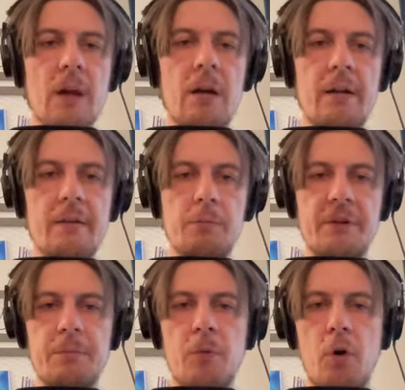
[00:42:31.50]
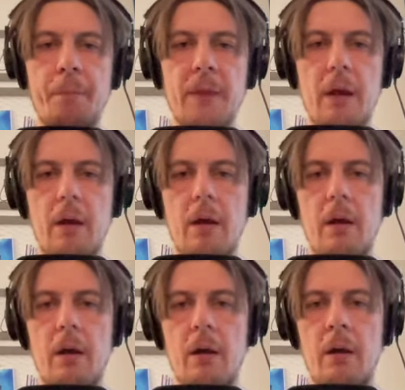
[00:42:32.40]
a little bit more
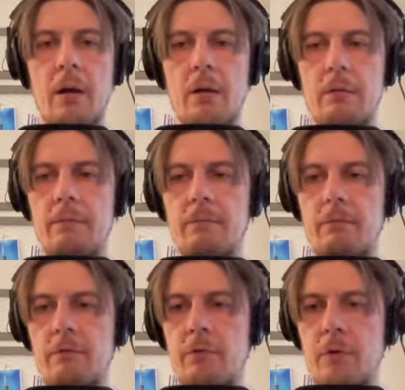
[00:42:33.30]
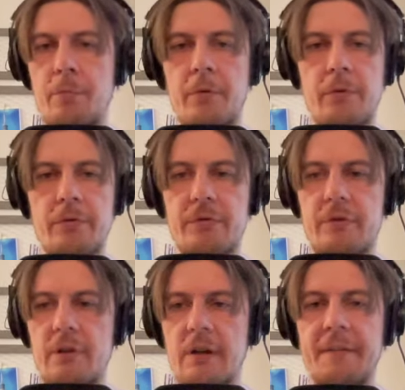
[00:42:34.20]
uh,
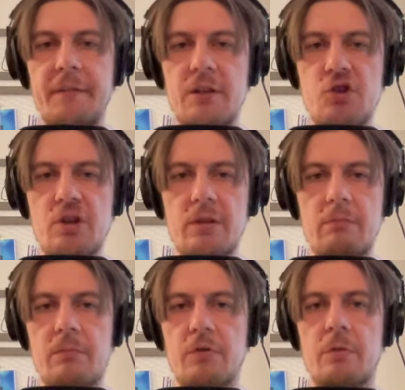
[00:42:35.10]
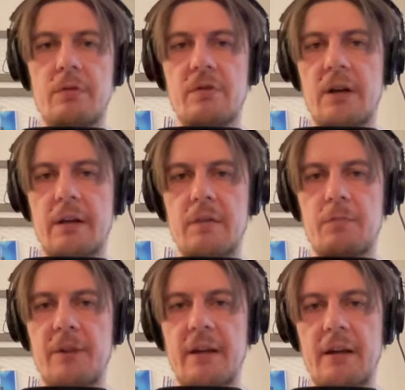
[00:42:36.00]
verbose condition. So it's like if
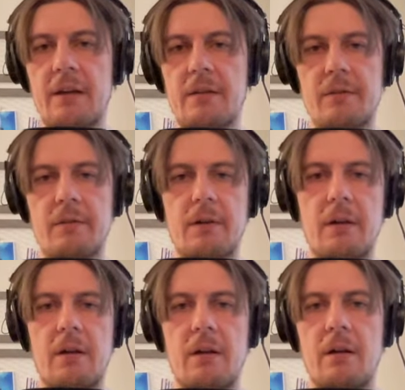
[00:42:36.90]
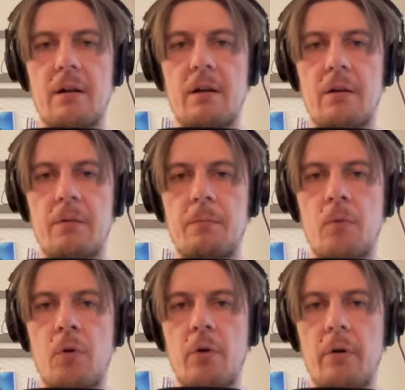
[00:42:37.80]
playhead uh,
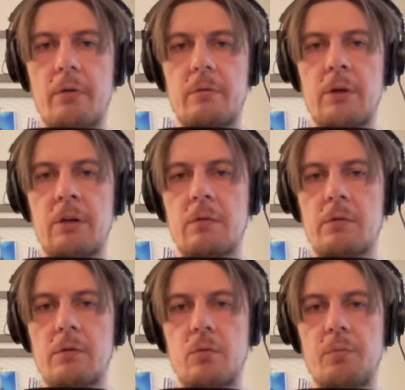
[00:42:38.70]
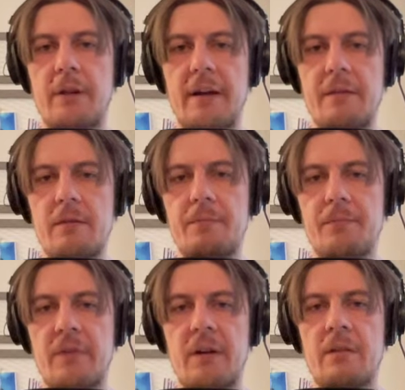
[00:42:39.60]
more equal loop length,
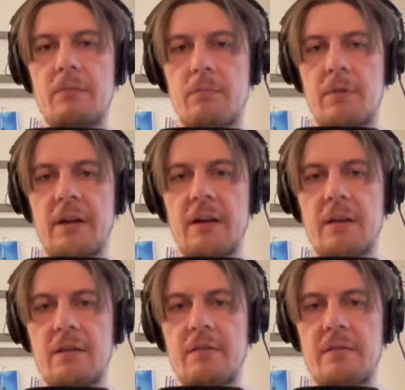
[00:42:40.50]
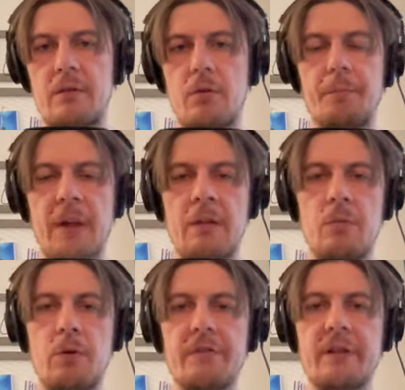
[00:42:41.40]
then playhead is zero. And
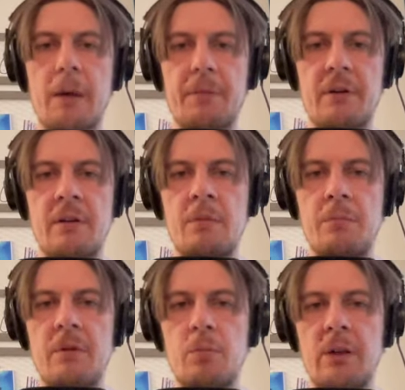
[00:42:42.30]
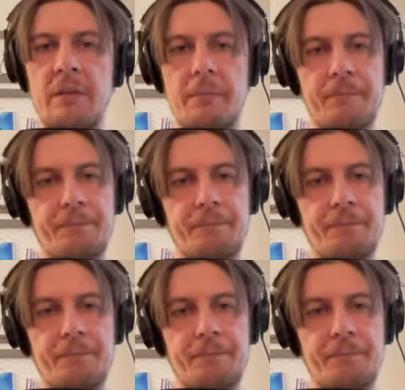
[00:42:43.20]
what's happening in between?